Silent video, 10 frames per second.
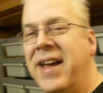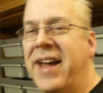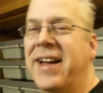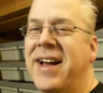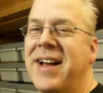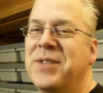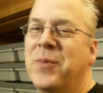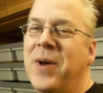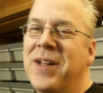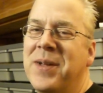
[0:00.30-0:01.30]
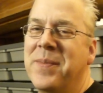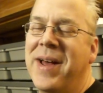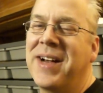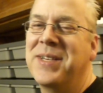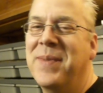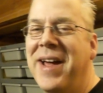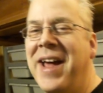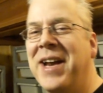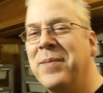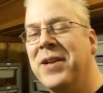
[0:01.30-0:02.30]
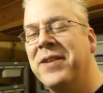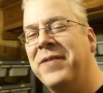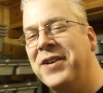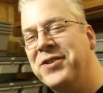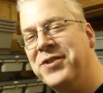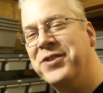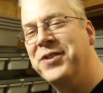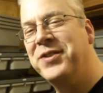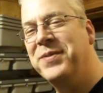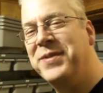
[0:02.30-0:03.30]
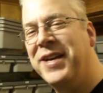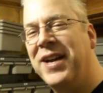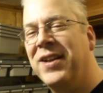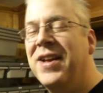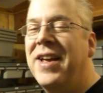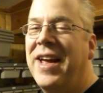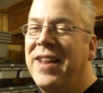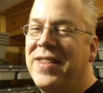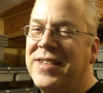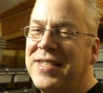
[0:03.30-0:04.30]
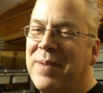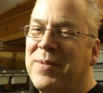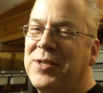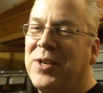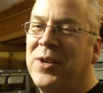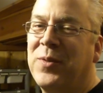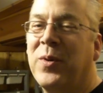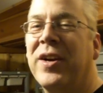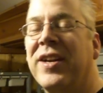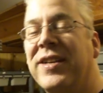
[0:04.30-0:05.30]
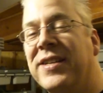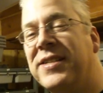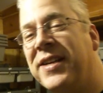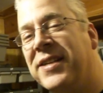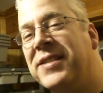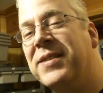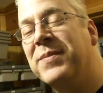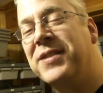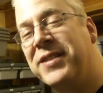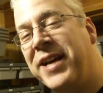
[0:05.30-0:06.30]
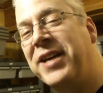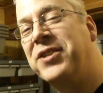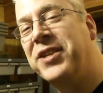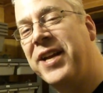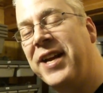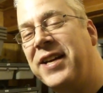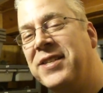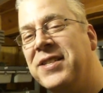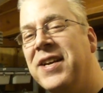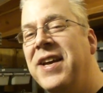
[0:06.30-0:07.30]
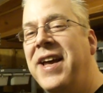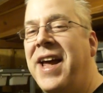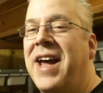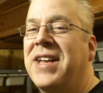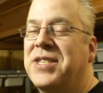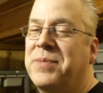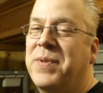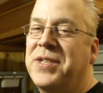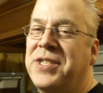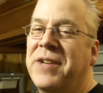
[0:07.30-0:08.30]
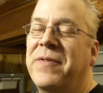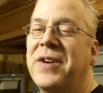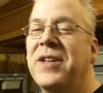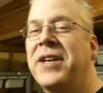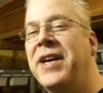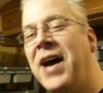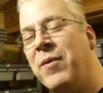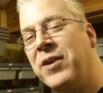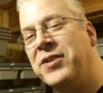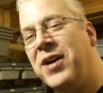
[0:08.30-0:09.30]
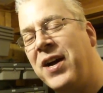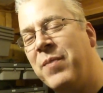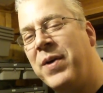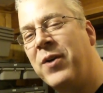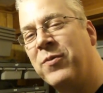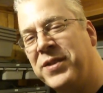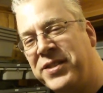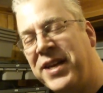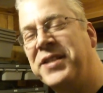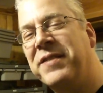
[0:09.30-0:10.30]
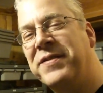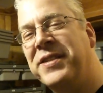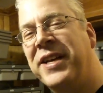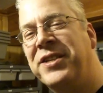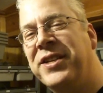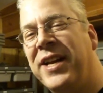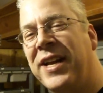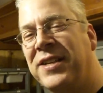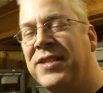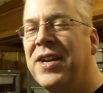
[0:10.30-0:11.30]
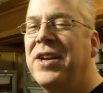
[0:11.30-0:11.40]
Hey guys, welcome back to my Animal Adventures YouTube channel, and in this episode we're going to discuss some snake genetics. And specifically, I want to talk about recessive snake genetics.